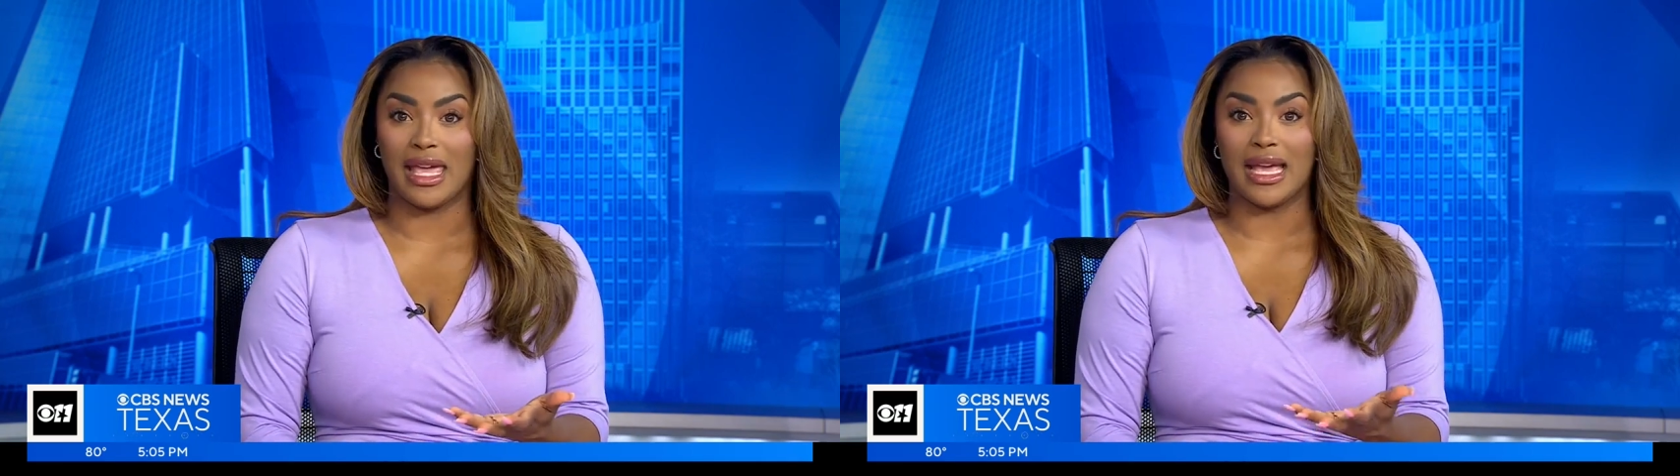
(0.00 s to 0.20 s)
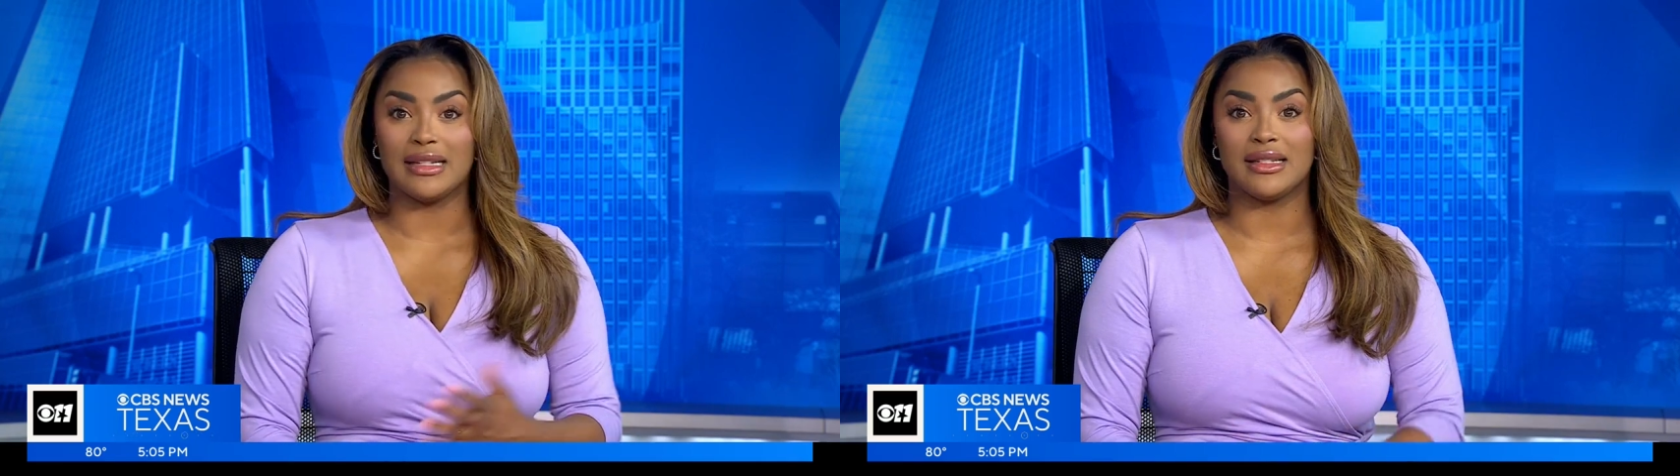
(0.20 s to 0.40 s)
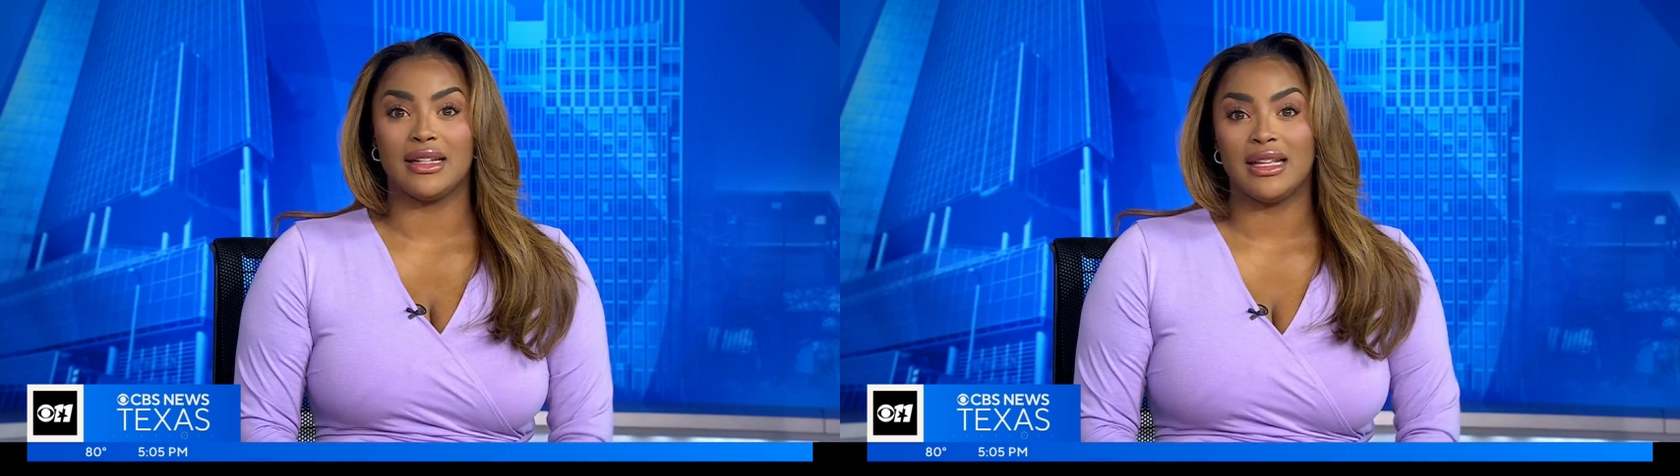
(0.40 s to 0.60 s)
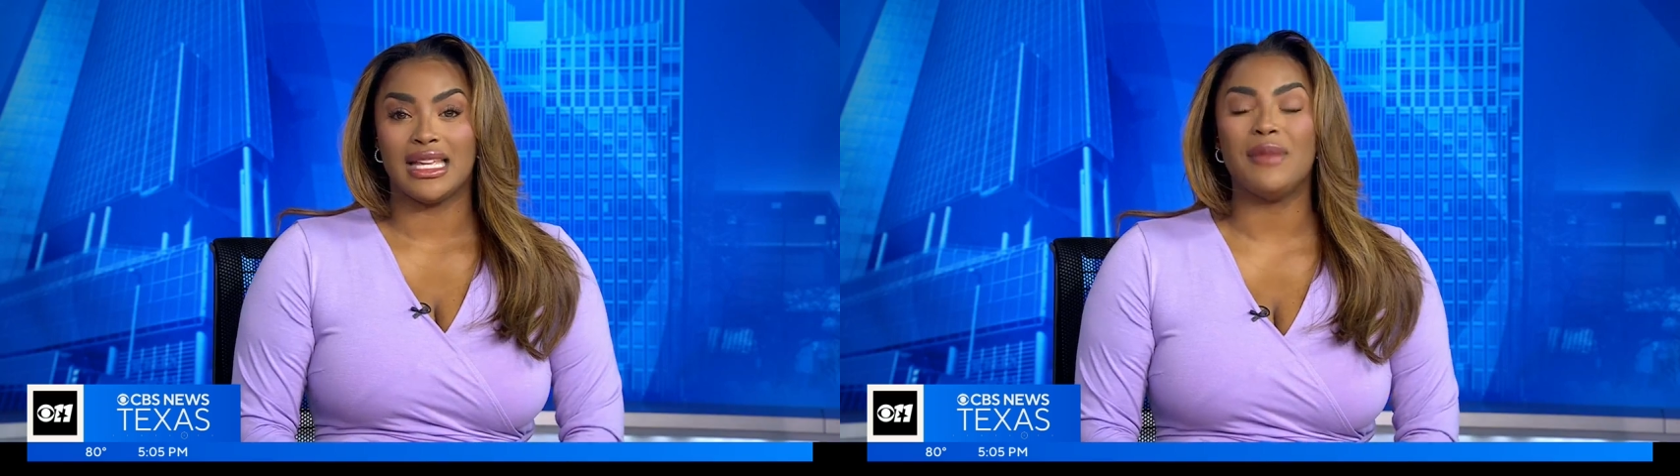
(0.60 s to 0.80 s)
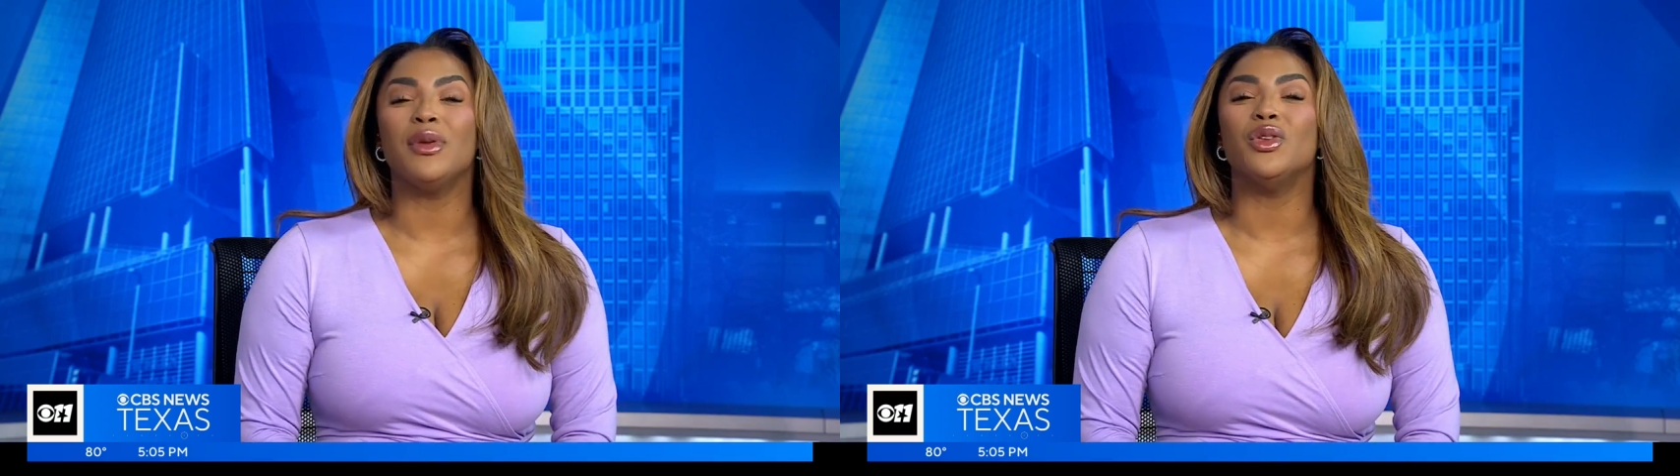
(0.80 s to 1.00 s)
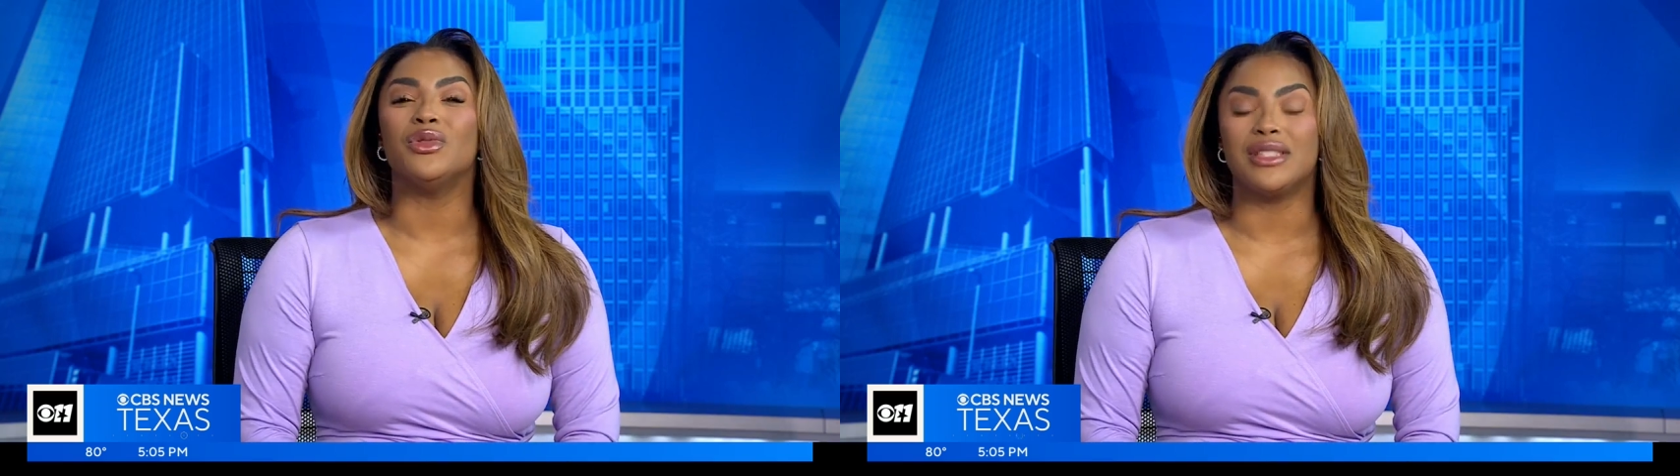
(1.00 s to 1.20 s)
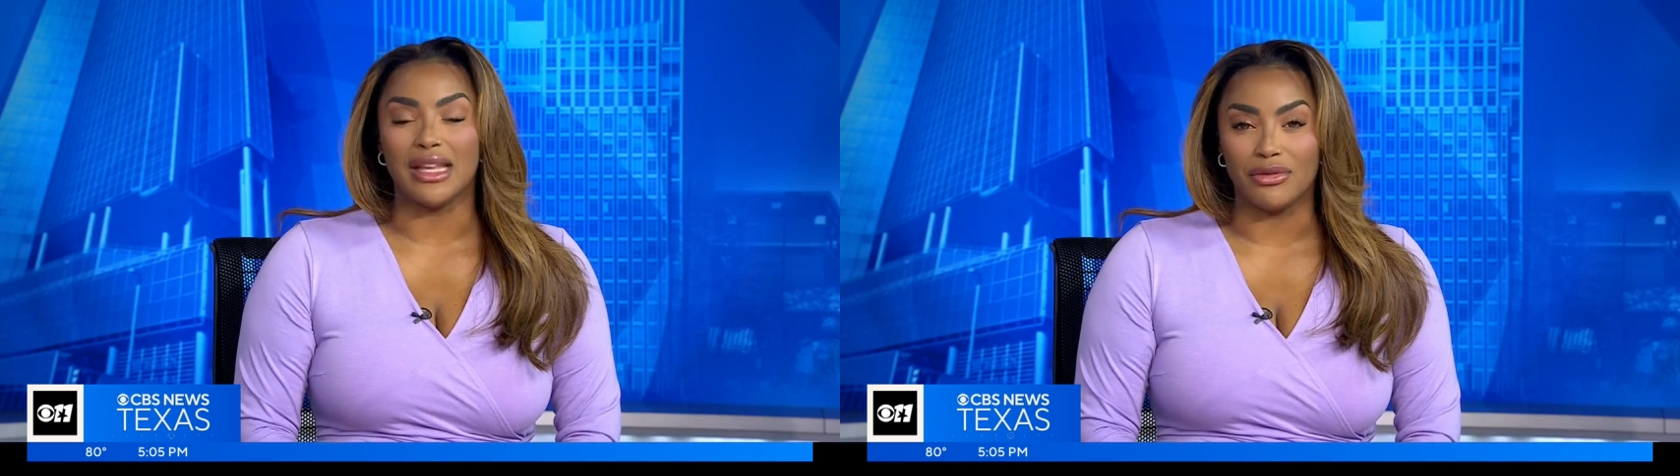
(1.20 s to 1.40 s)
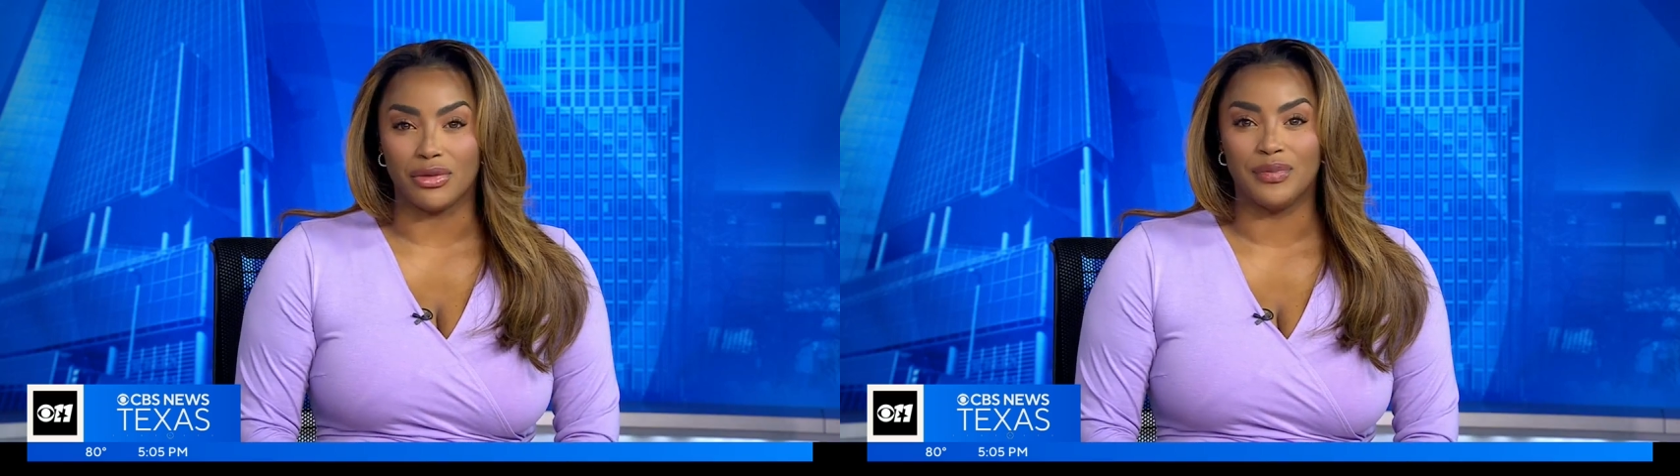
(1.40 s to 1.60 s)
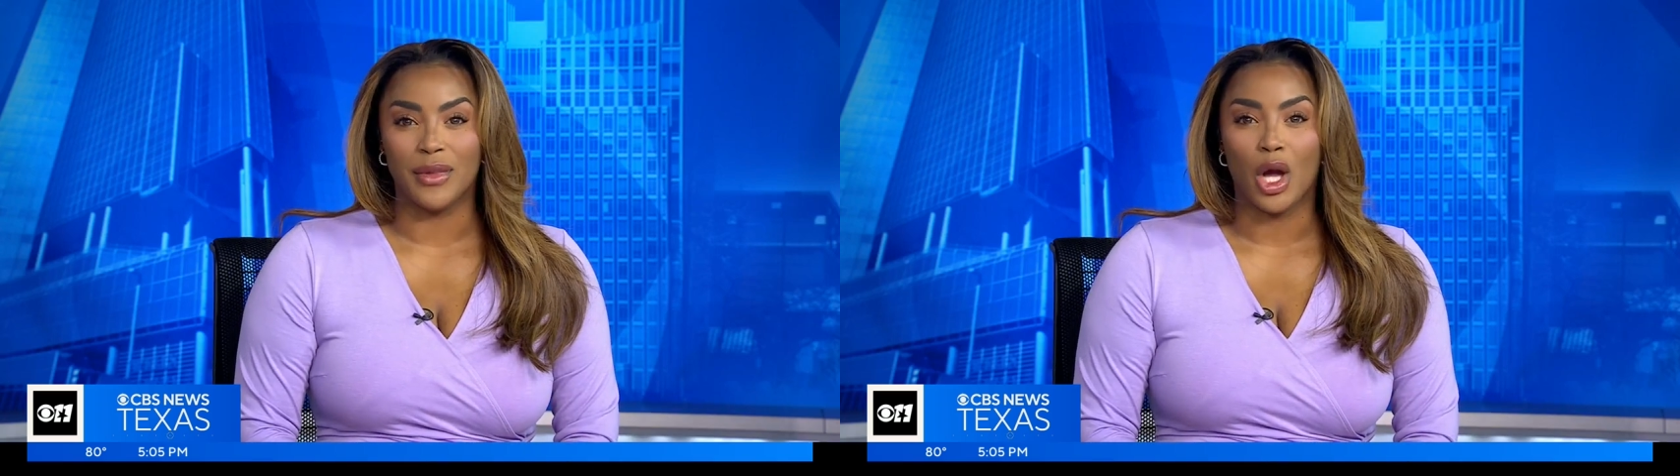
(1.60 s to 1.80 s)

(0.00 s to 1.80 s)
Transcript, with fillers: guess, keeping you safe.